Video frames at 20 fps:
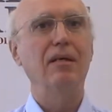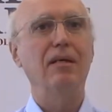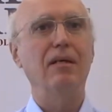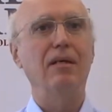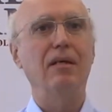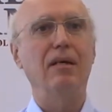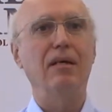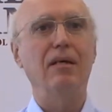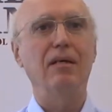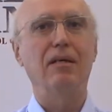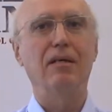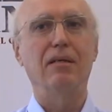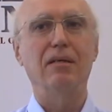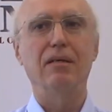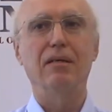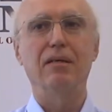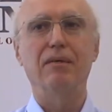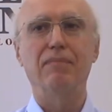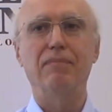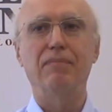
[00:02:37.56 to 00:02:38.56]
like,
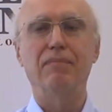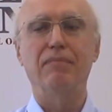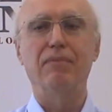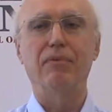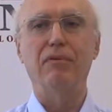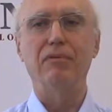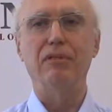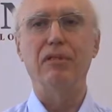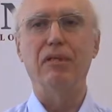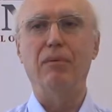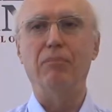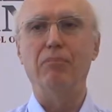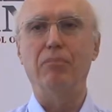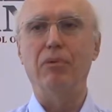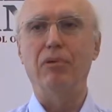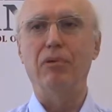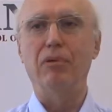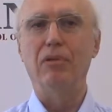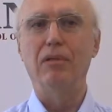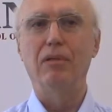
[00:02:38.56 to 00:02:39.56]
for
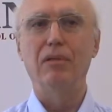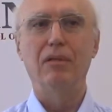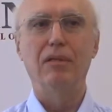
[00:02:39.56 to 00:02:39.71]
example,